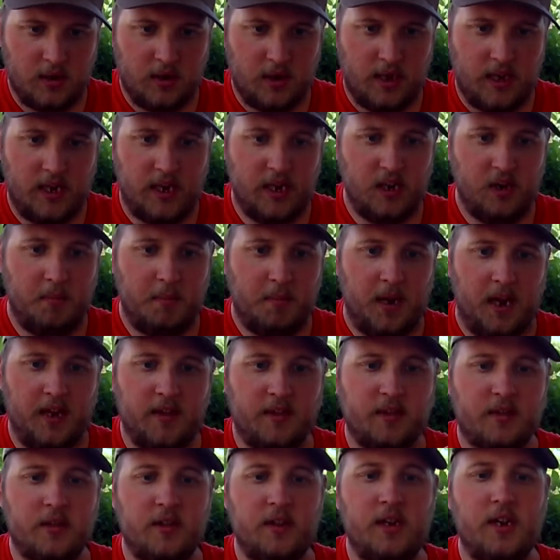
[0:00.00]
and you
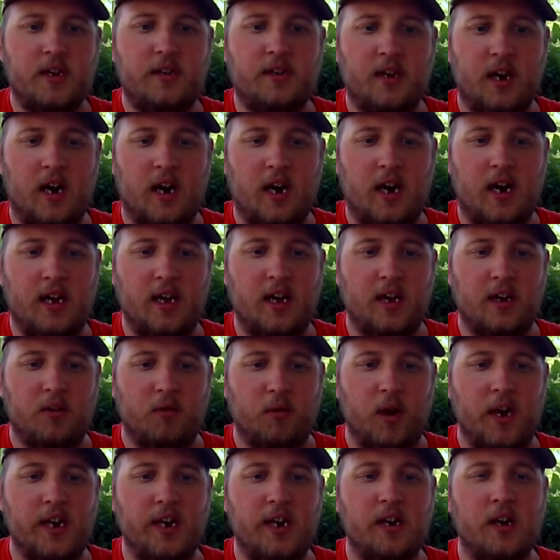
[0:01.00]
basically tie a
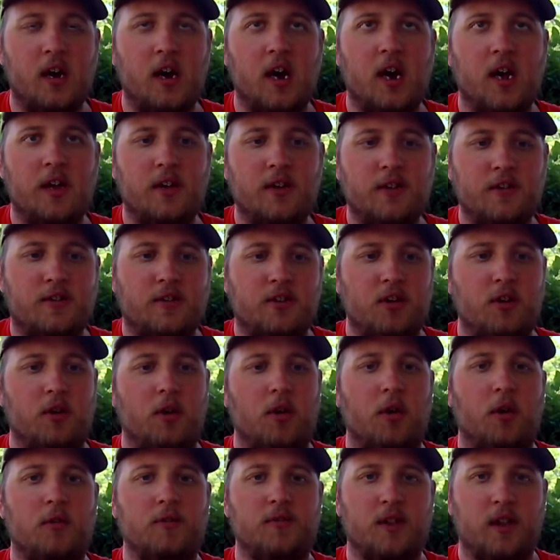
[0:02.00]
granny knot
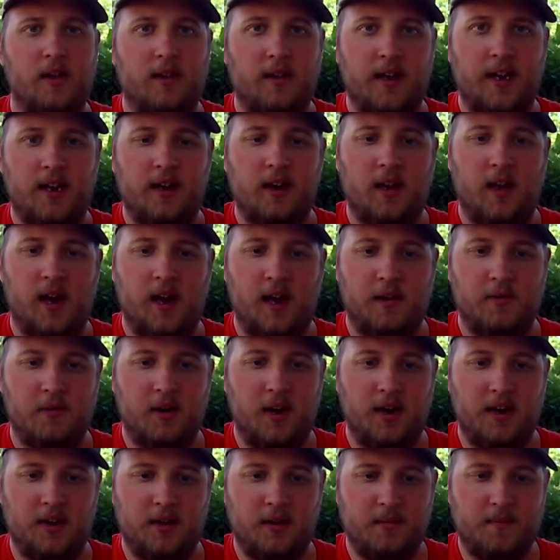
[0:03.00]
to the lead line
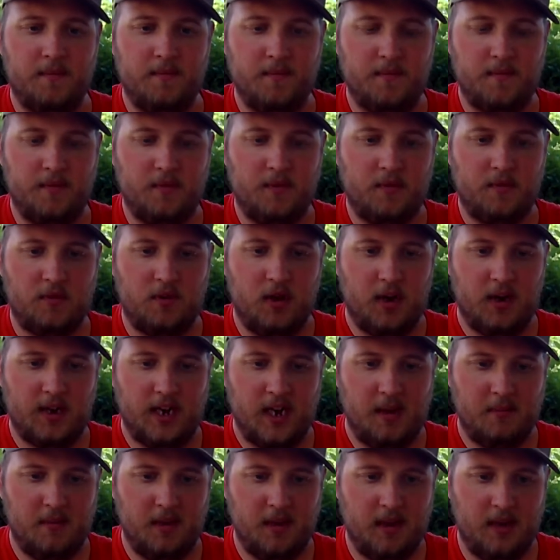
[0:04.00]
right here. So I
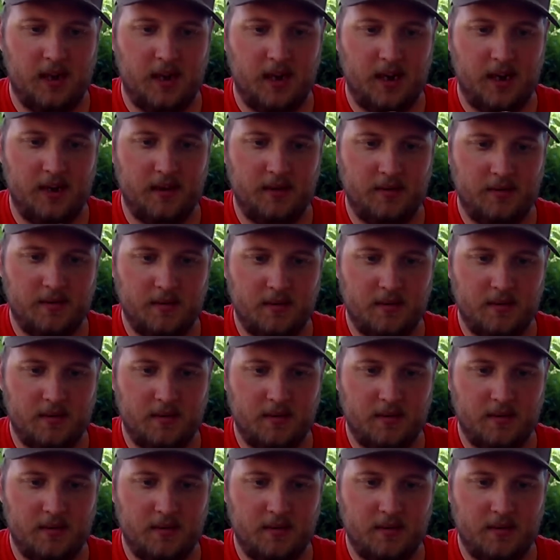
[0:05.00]
got my line,